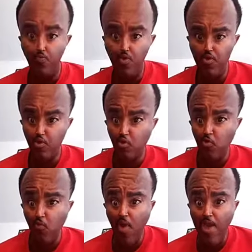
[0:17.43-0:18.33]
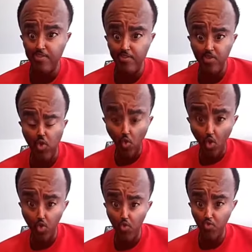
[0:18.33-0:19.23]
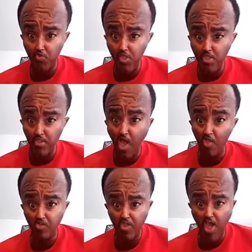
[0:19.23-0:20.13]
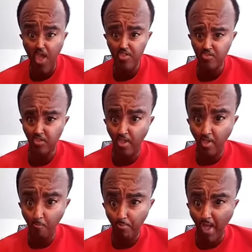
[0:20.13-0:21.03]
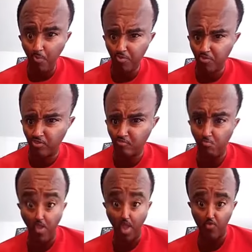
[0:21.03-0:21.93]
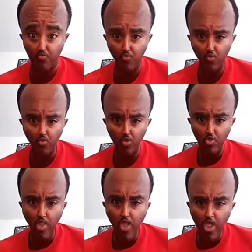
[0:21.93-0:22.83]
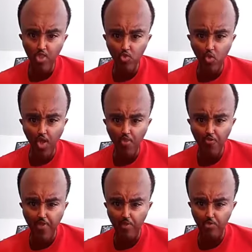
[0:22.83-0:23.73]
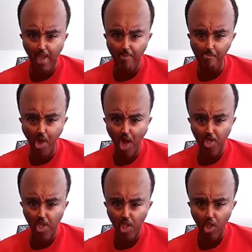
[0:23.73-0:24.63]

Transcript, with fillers: This is crazy. He's calling on 10,000 agents to help out with this mess. They could do other things with that money